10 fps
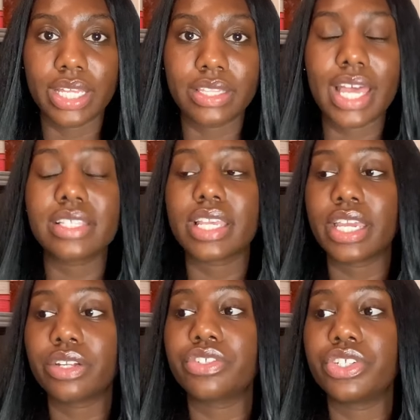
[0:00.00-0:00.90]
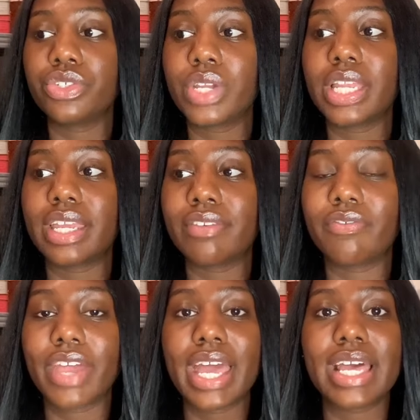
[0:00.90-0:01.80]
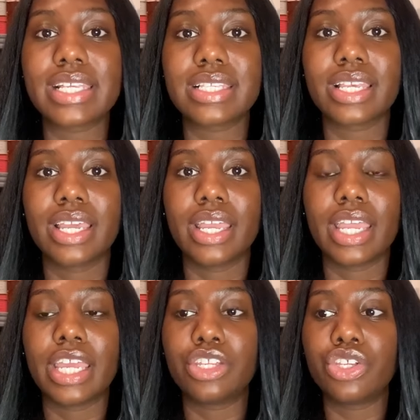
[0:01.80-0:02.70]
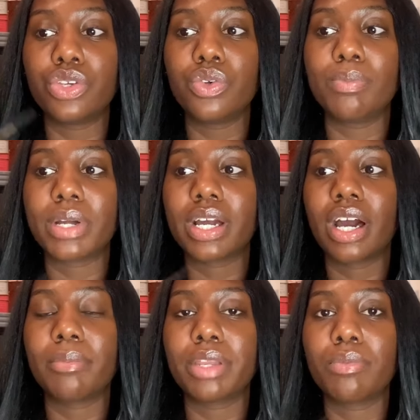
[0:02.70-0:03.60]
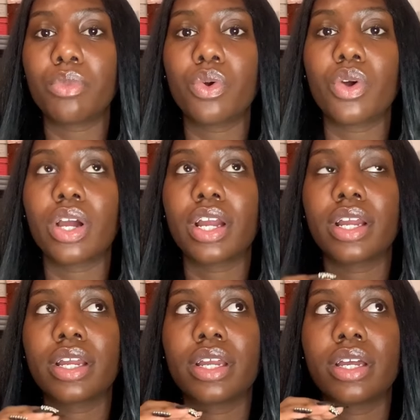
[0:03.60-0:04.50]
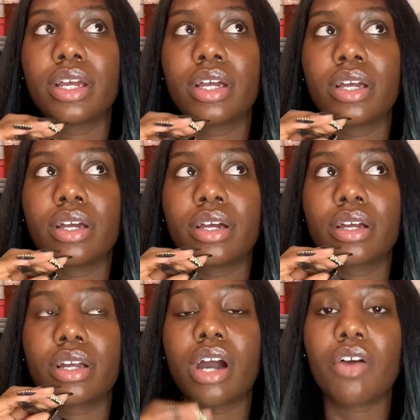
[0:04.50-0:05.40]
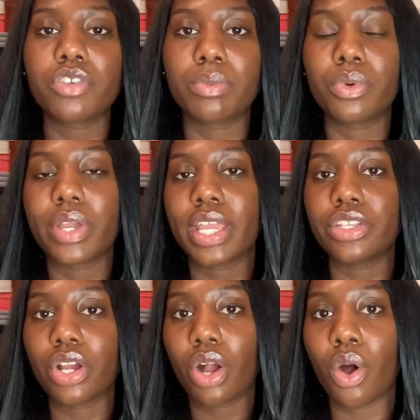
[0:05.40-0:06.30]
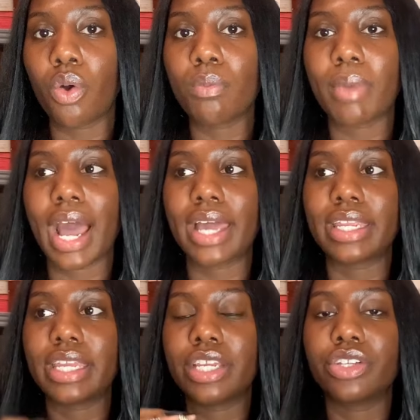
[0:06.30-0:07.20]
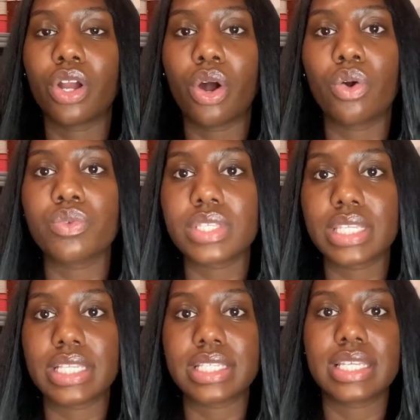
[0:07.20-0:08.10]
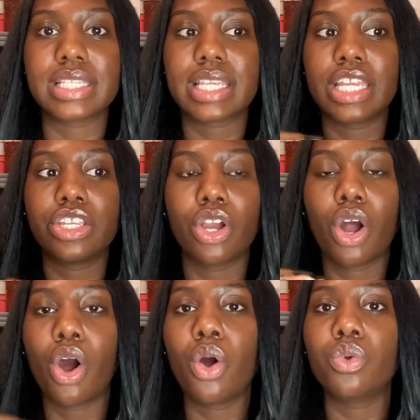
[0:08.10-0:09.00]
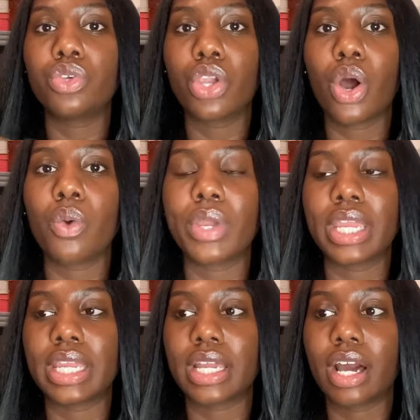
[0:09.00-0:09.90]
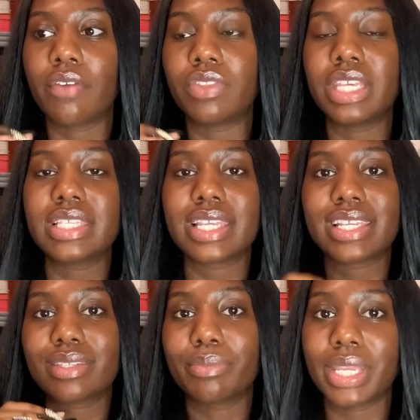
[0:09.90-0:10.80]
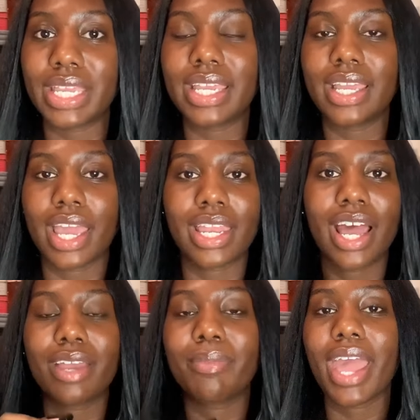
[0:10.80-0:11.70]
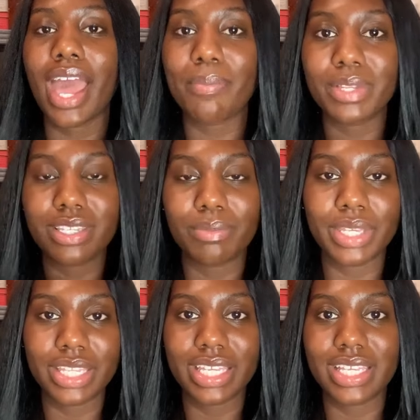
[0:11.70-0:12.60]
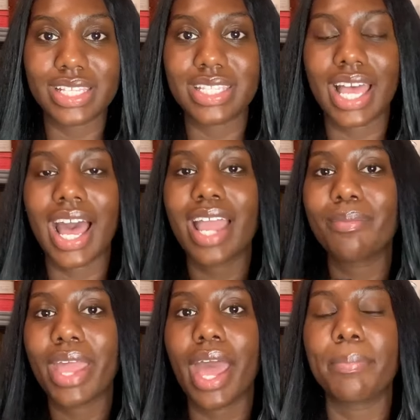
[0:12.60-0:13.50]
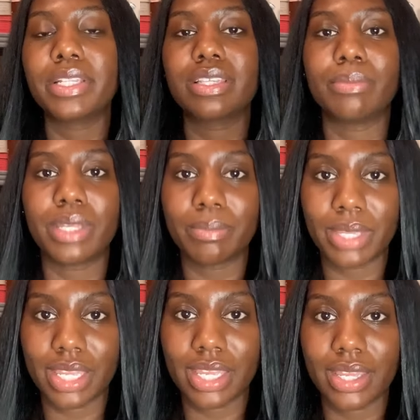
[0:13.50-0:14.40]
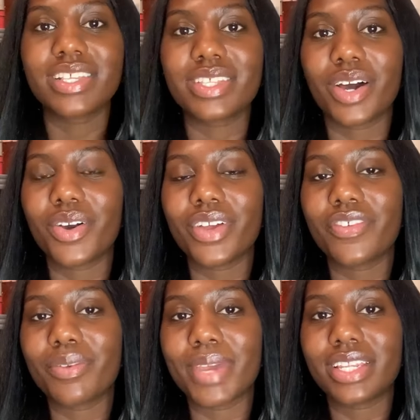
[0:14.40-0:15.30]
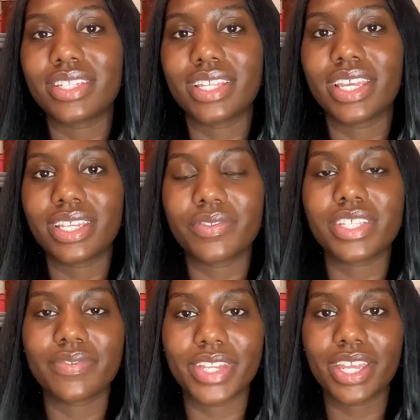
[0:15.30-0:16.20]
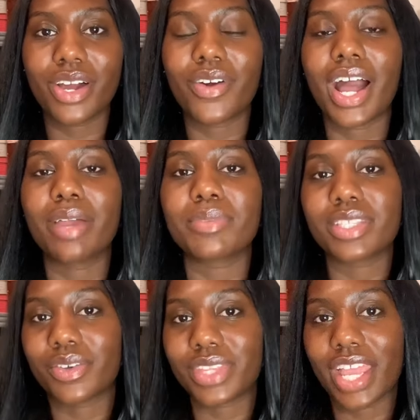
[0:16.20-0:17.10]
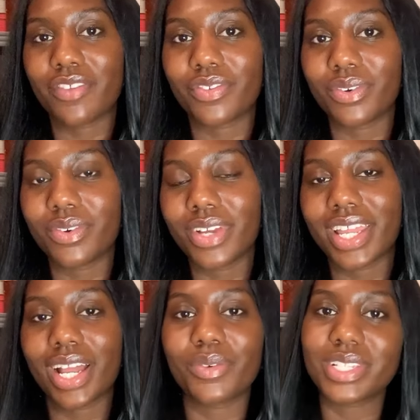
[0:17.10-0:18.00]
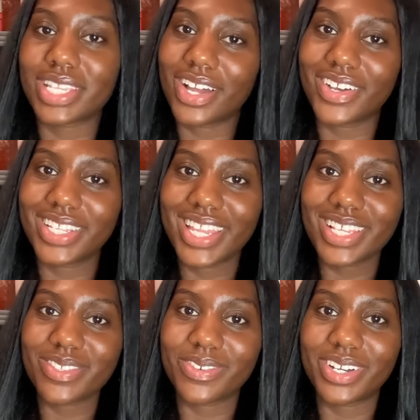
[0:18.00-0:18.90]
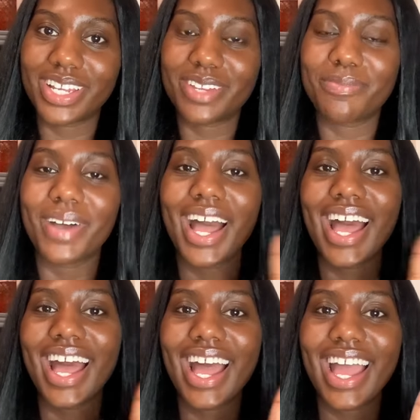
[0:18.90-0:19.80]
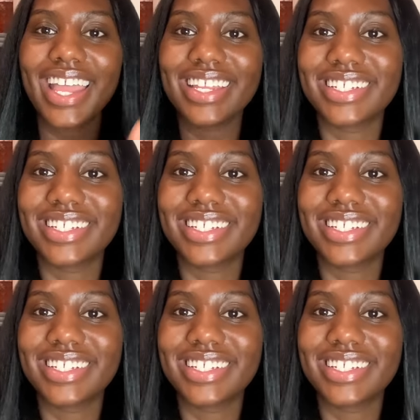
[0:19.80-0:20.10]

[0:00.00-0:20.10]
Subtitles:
That's energy you can invest in you becoming more comfortable in your own body, in your own senses, in your own knowing of this is me and I am happy to be this. I am happy to be me. So if you made it to the end of this video, I am so thankful, and I will see y'all in the next one. Bye.